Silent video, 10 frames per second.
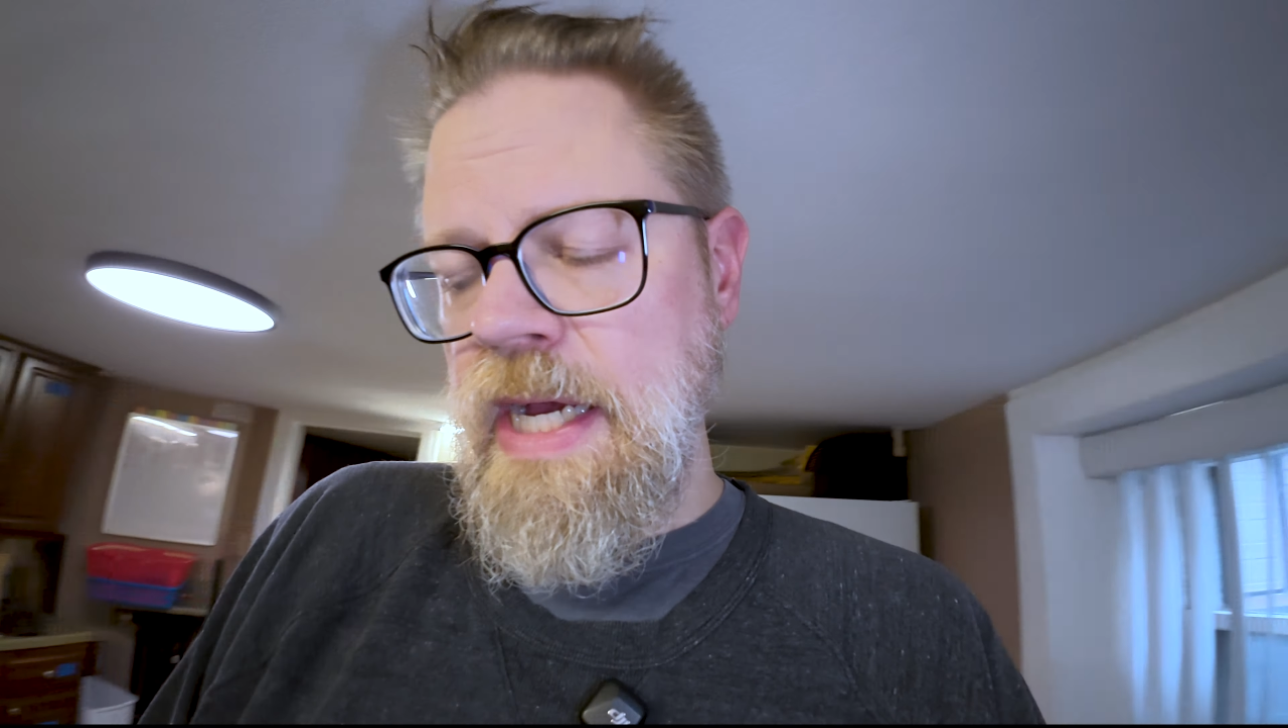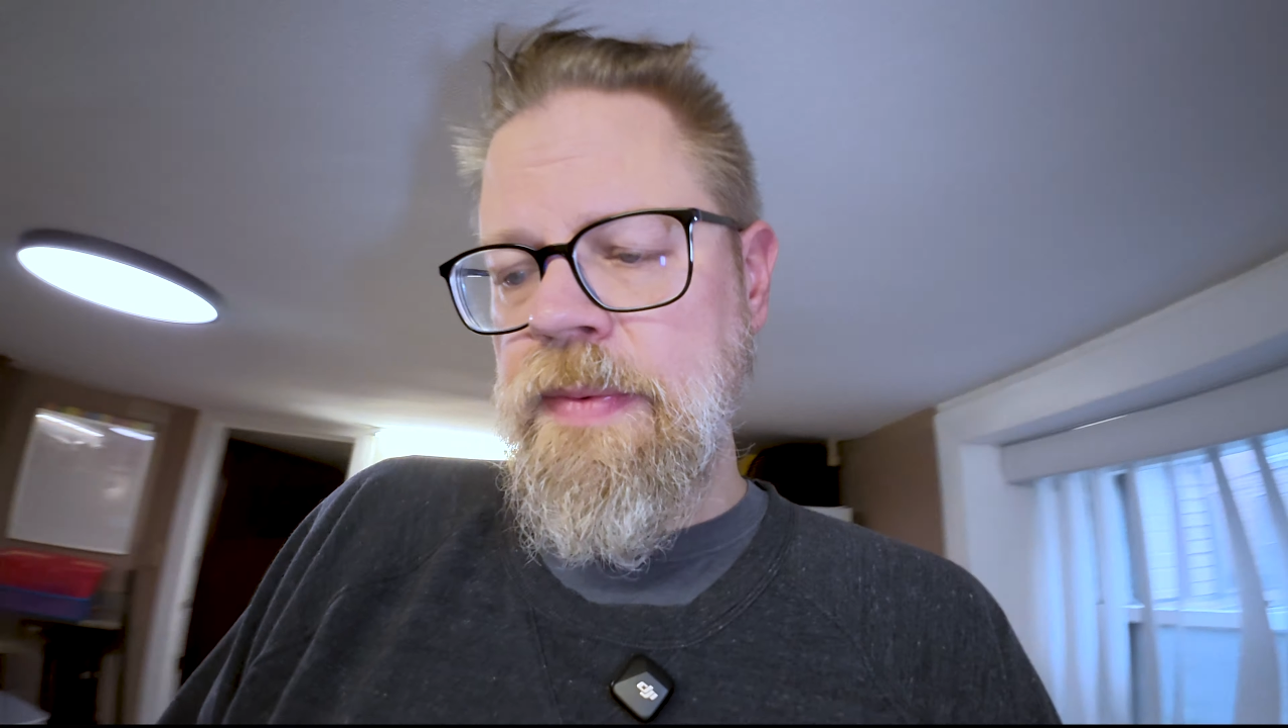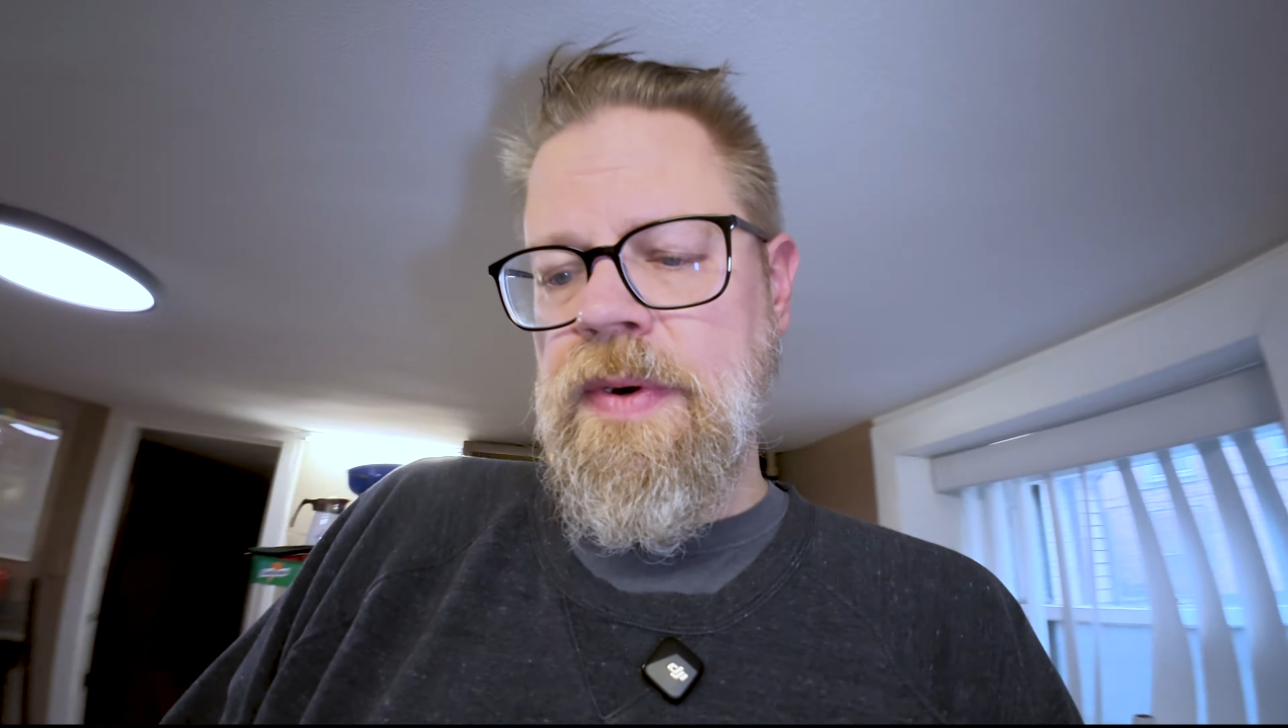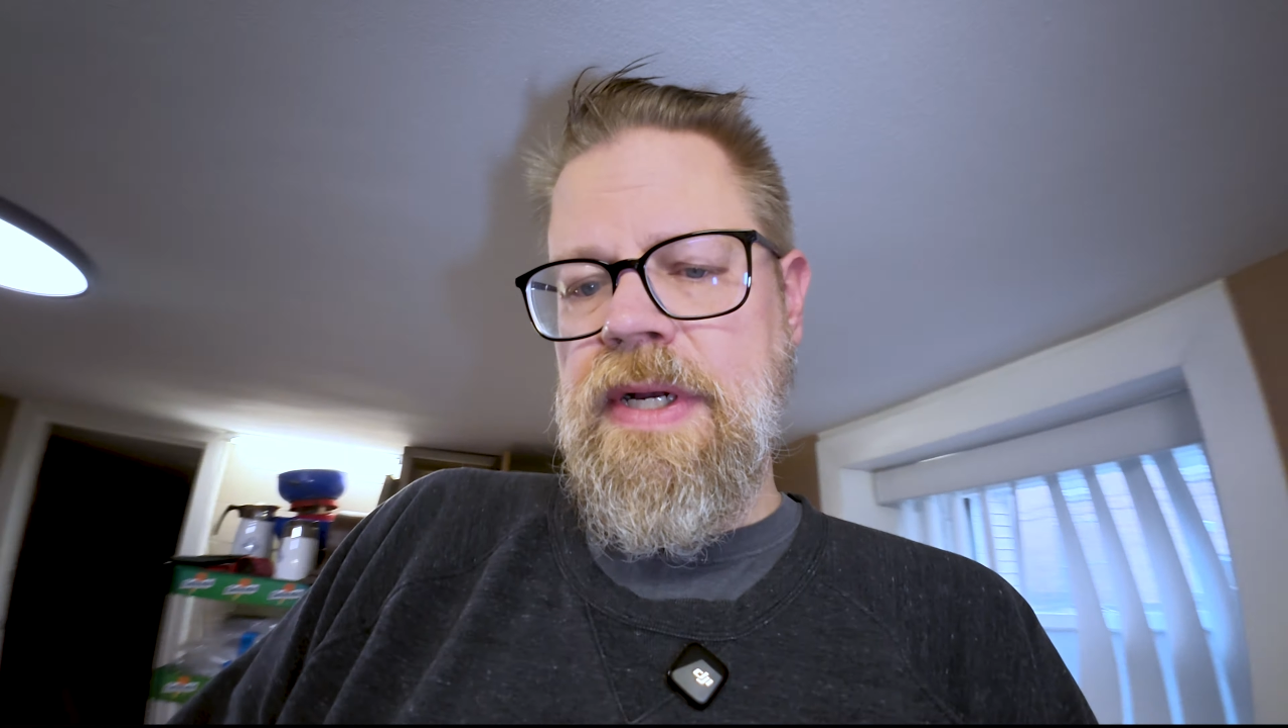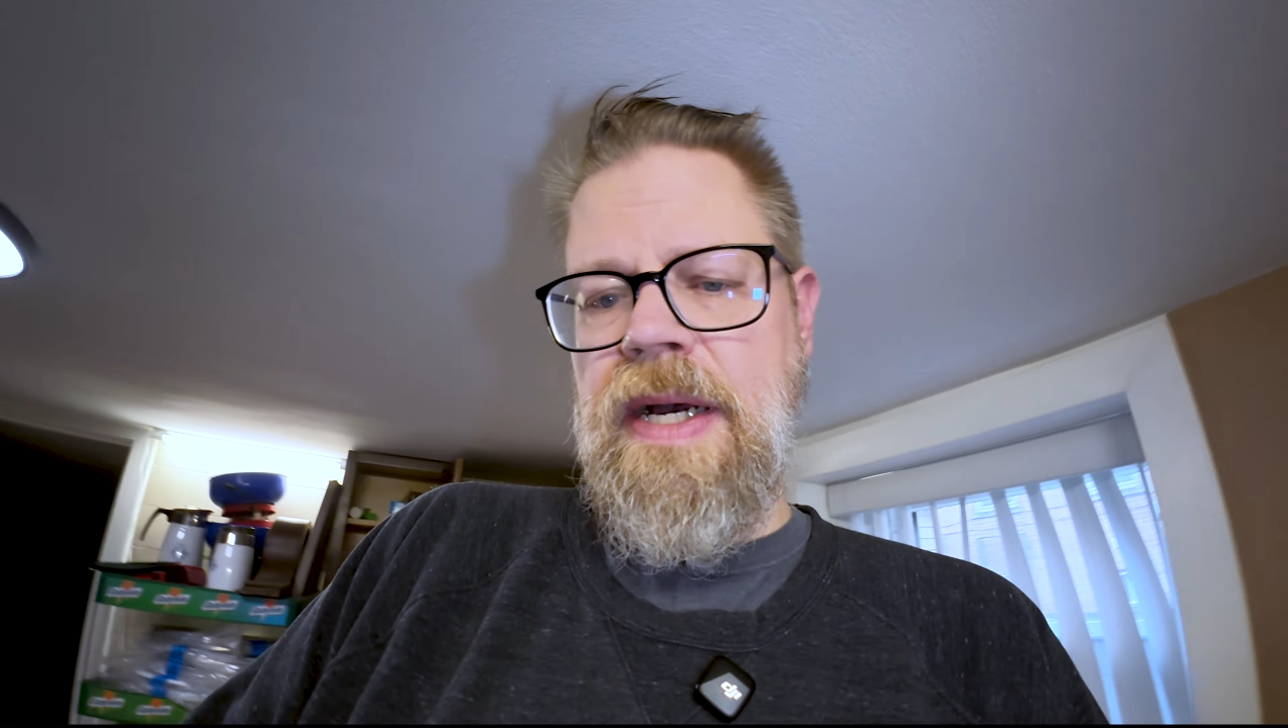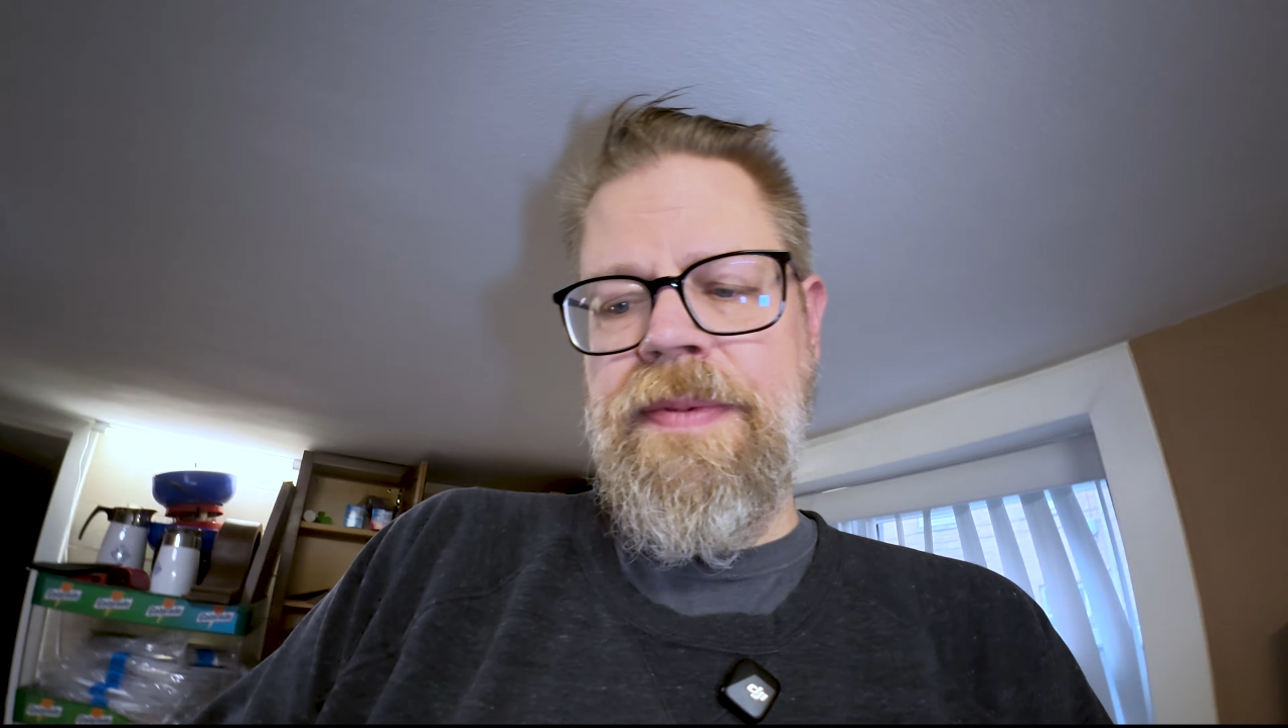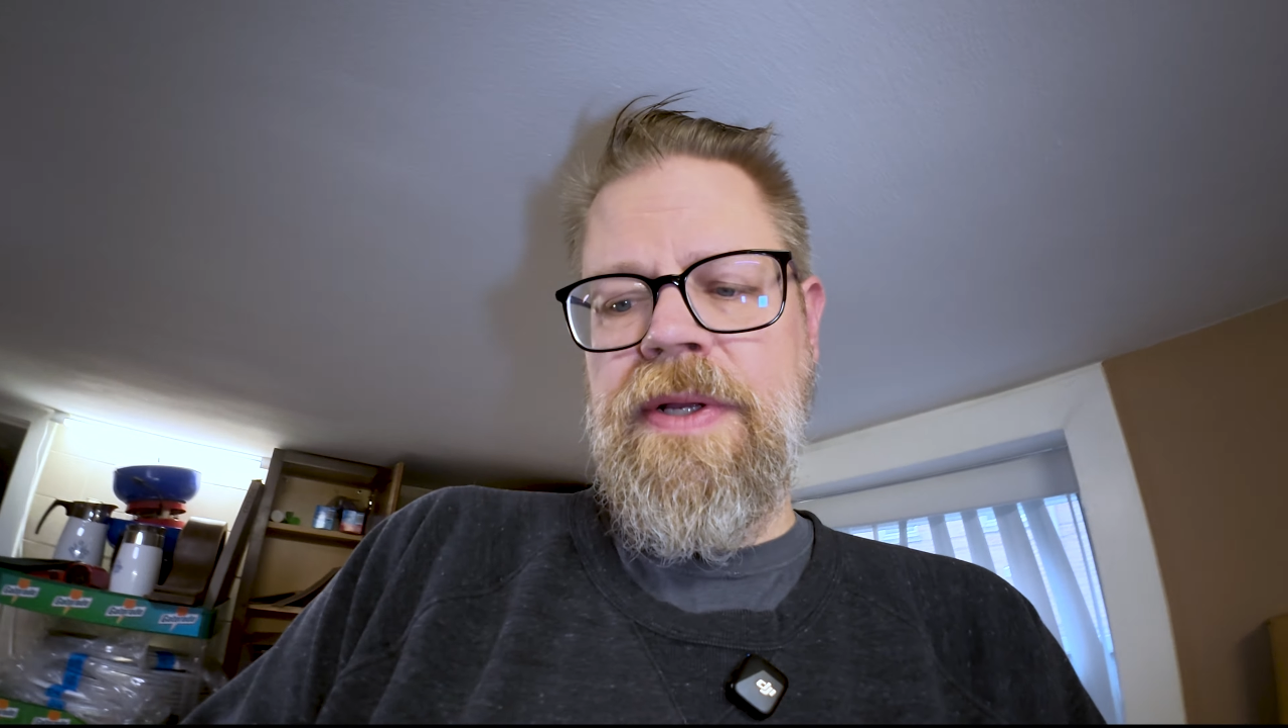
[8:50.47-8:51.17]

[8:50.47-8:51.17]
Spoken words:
I woke up,